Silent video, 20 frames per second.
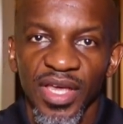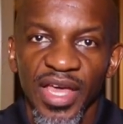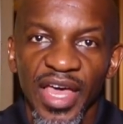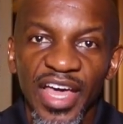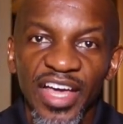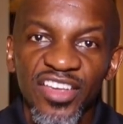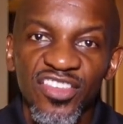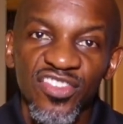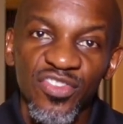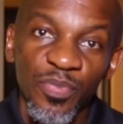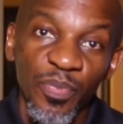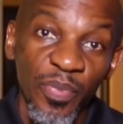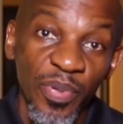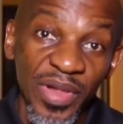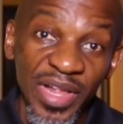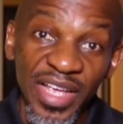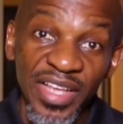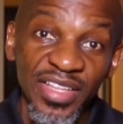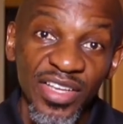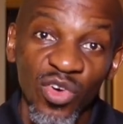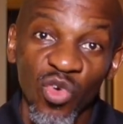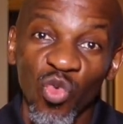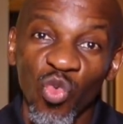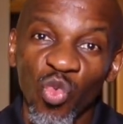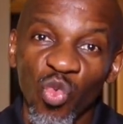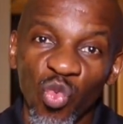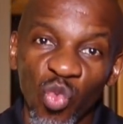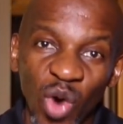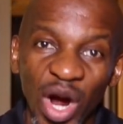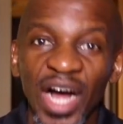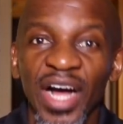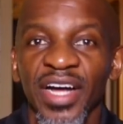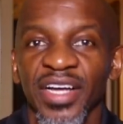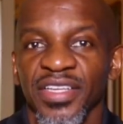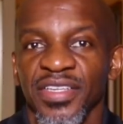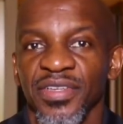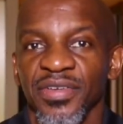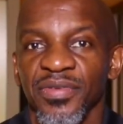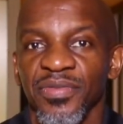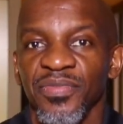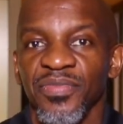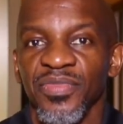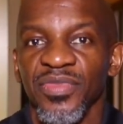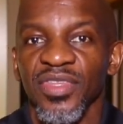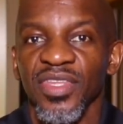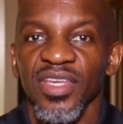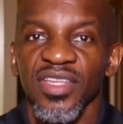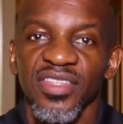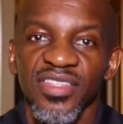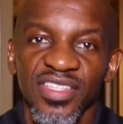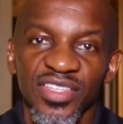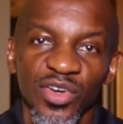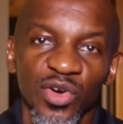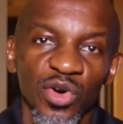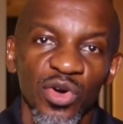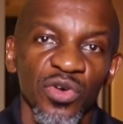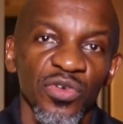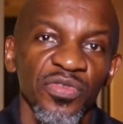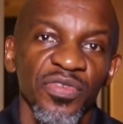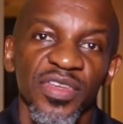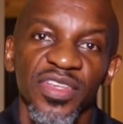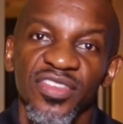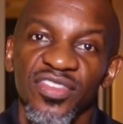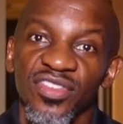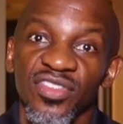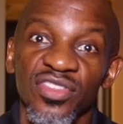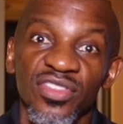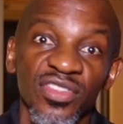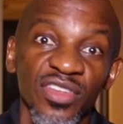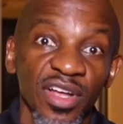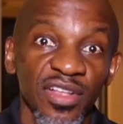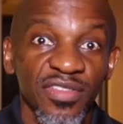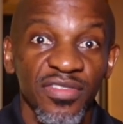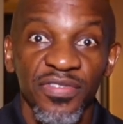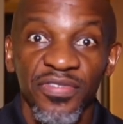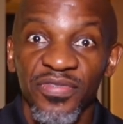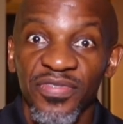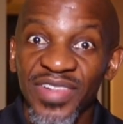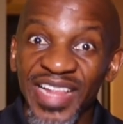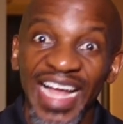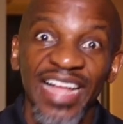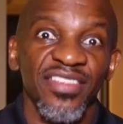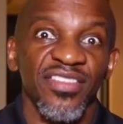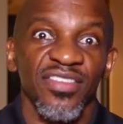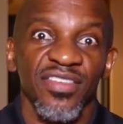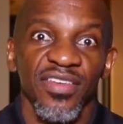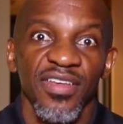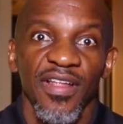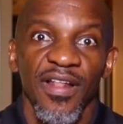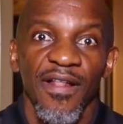explaining why the earth is not flat.